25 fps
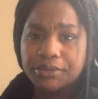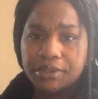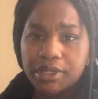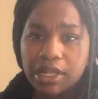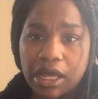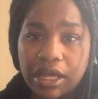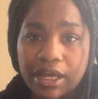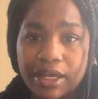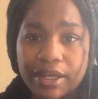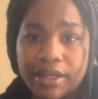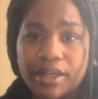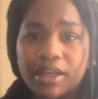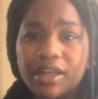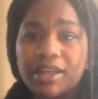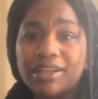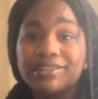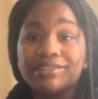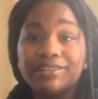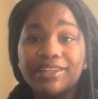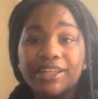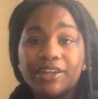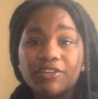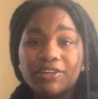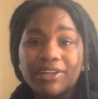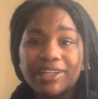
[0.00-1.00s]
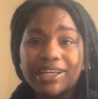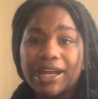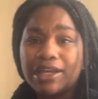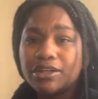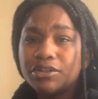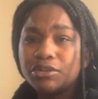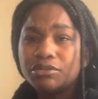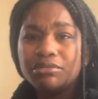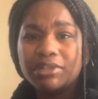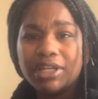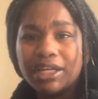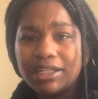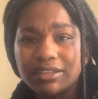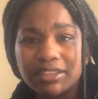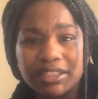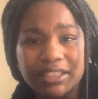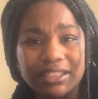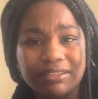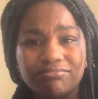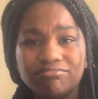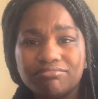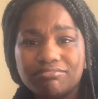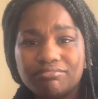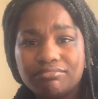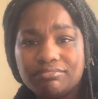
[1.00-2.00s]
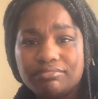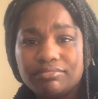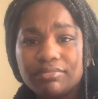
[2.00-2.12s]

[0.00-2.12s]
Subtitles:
a lot. Literally, I do nothing.